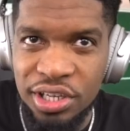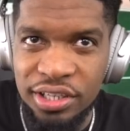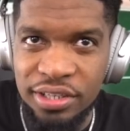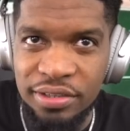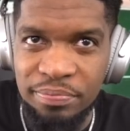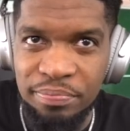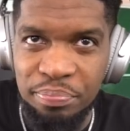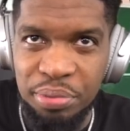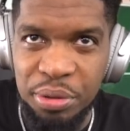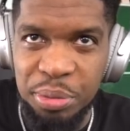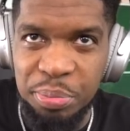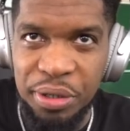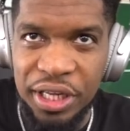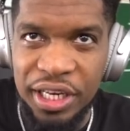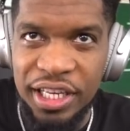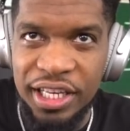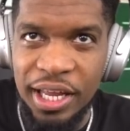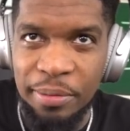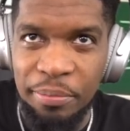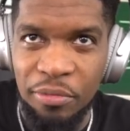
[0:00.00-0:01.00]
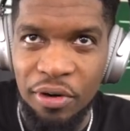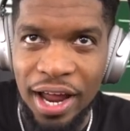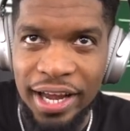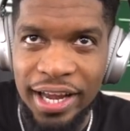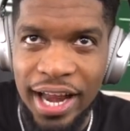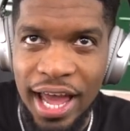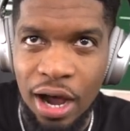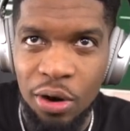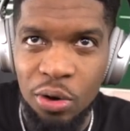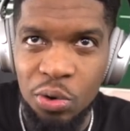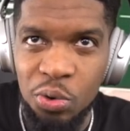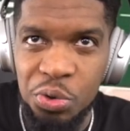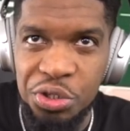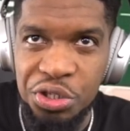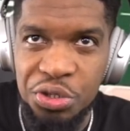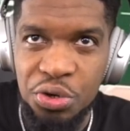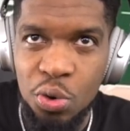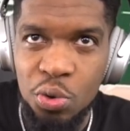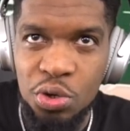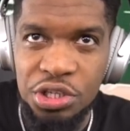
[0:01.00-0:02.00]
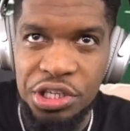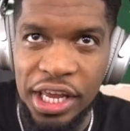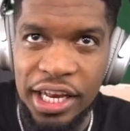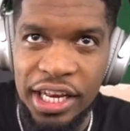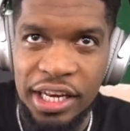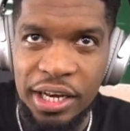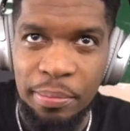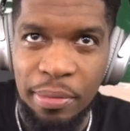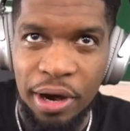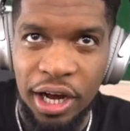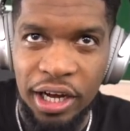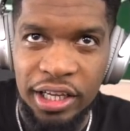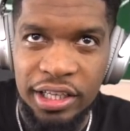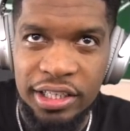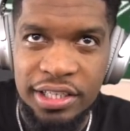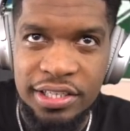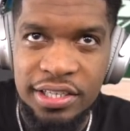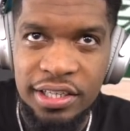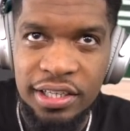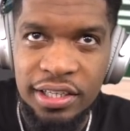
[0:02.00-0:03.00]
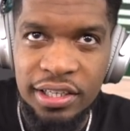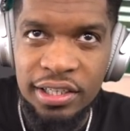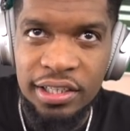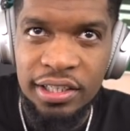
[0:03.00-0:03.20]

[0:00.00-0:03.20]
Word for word: to be beating them right now. Who is who is getting the buckets? Still got